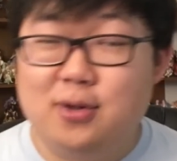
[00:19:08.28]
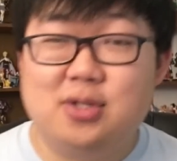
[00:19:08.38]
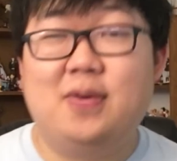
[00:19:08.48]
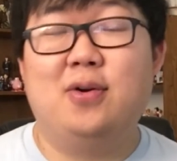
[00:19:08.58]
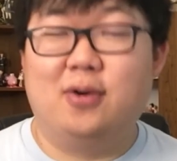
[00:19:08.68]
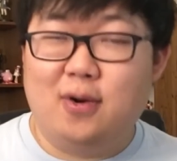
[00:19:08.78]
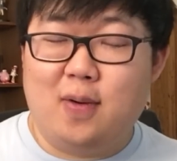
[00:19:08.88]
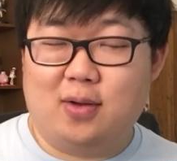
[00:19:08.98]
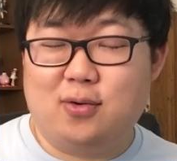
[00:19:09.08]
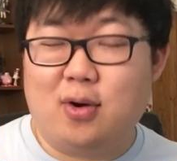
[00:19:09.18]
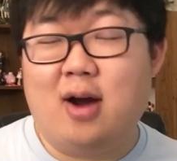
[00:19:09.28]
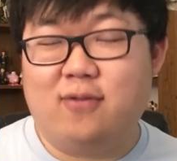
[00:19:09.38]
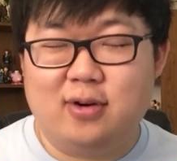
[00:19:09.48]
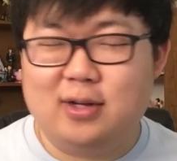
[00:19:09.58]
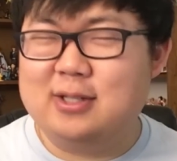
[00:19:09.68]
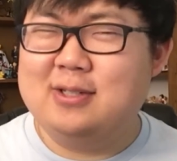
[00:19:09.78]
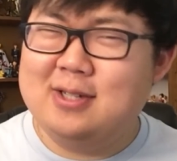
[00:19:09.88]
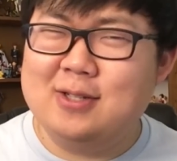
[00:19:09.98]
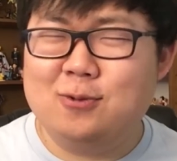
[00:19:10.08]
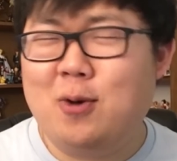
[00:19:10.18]
those of you who don't know what Crawford is,
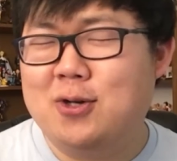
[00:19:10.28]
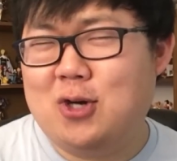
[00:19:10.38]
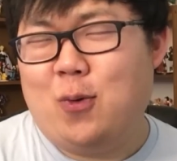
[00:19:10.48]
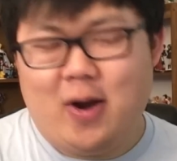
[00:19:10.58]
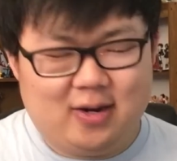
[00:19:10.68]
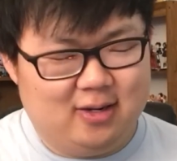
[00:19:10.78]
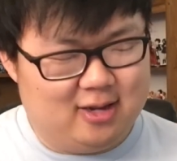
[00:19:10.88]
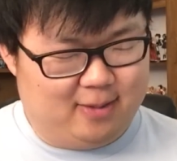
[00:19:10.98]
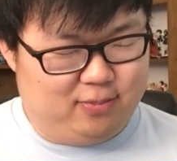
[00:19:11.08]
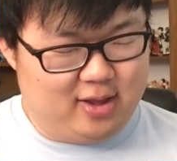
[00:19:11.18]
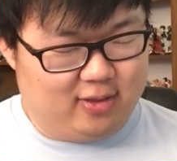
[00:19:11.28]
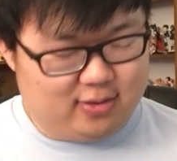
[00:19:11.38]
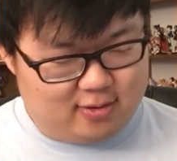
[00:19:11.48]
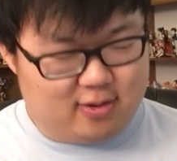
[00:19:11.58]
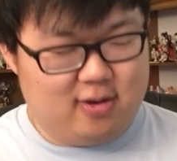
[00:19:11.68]
just watch our Walking Dead playthrough.